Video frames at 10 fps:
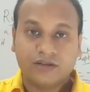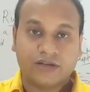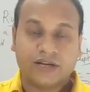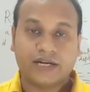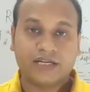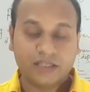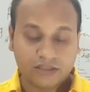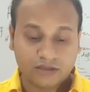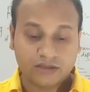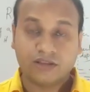
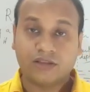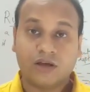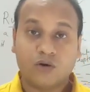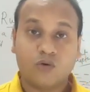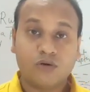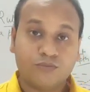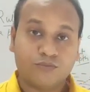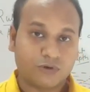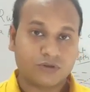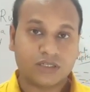writing the whole
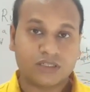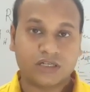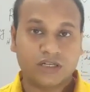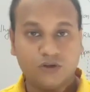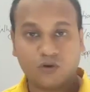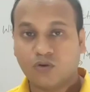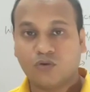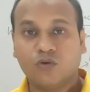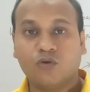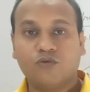process in your
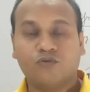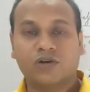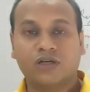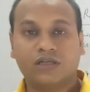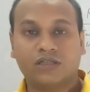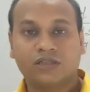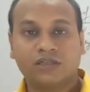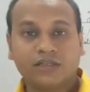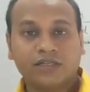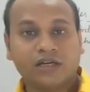own words.
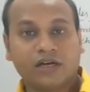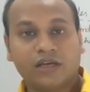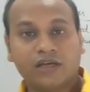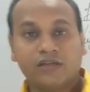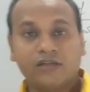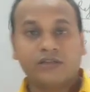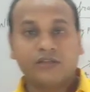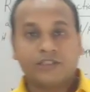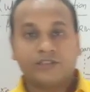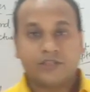Clear?
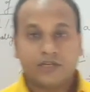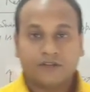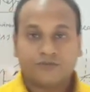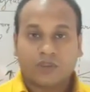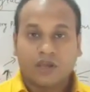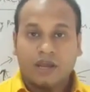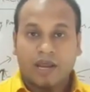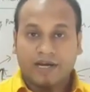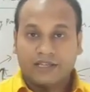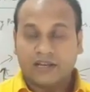
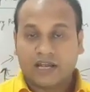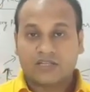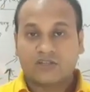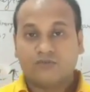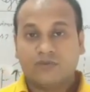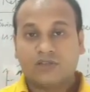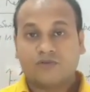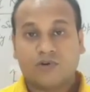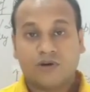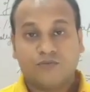At the last of this,
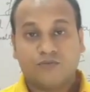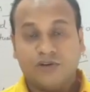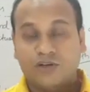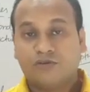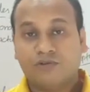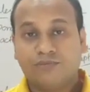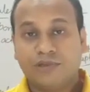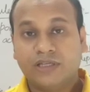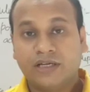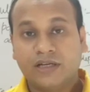one video will be
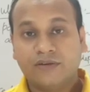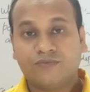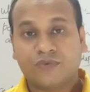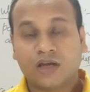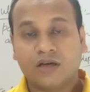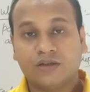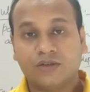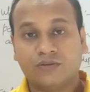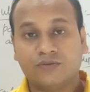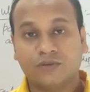there.
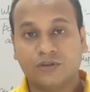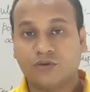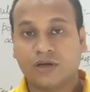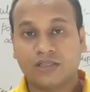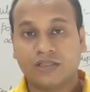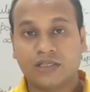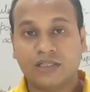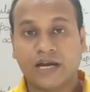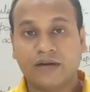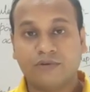You can see
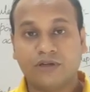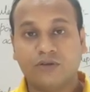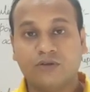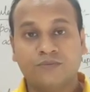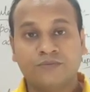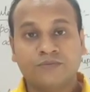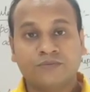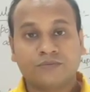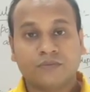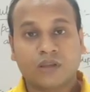that video.
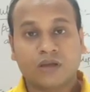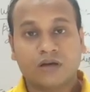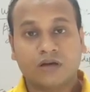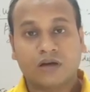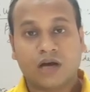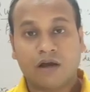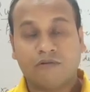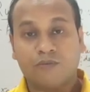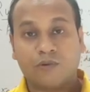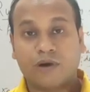I
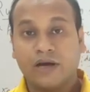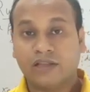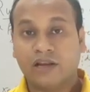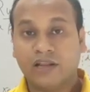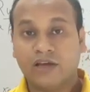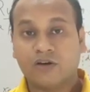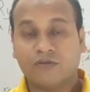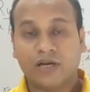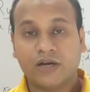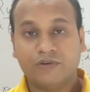will provide the link
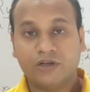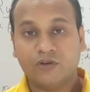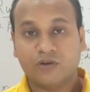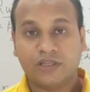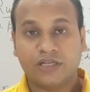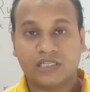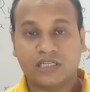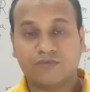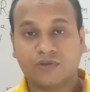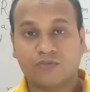of that video in the
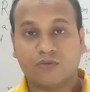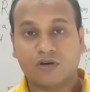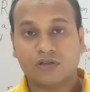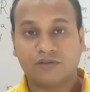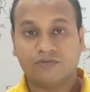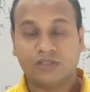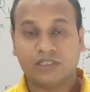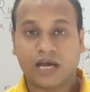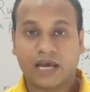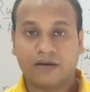description box, in
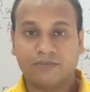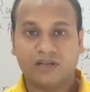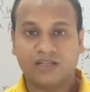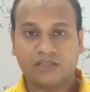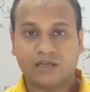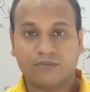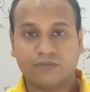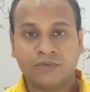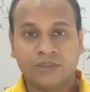which I have done some